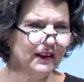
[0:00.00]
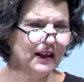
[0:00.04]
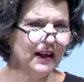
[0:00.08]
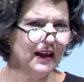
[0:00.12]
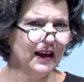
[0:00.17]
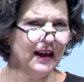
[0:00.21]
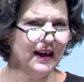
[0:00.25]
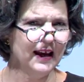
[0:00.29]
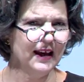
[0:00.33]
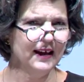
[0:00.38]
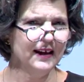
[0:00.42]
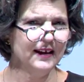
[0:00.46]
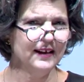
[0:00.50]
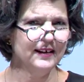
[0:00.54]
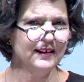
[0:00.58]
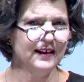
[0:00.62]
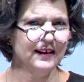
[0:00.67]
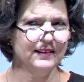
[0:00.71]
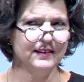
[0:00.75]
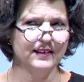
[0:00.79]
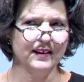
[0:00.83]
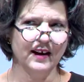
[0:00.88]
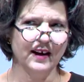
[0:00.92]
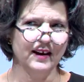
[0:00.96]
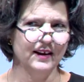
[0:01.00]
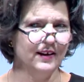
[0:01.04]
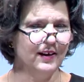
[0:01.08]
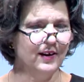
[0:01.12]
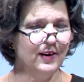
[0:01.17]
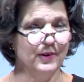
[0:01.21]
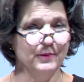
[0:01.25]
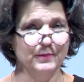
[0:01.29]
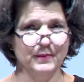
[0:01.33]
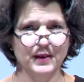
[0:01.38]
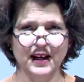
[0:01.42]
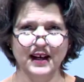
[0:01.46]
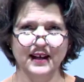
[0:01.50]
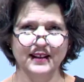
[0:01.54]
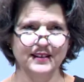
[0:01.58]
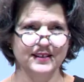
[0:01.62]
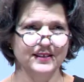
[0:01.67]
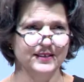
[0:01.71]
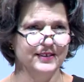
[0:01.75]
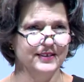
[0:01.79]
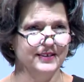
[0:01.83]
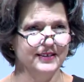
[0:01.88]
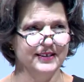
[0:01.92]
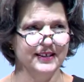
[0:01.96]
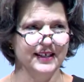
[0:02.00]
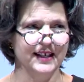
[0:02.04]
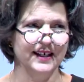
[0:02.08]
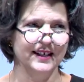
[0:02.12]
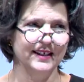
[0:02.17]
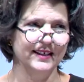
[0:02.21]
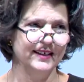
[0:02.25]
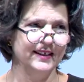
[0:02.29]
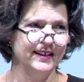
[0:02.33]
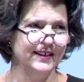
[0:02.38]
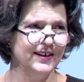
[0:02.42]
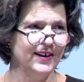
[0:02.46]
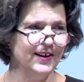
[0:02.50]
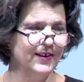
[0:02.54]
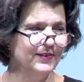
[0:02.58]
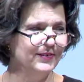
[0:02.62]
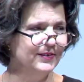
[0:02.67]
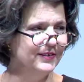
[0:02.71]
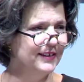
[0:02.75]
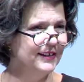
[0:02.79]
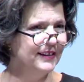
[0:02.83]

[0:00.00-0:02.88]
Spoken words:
And I thought, oh man, this is it, you know.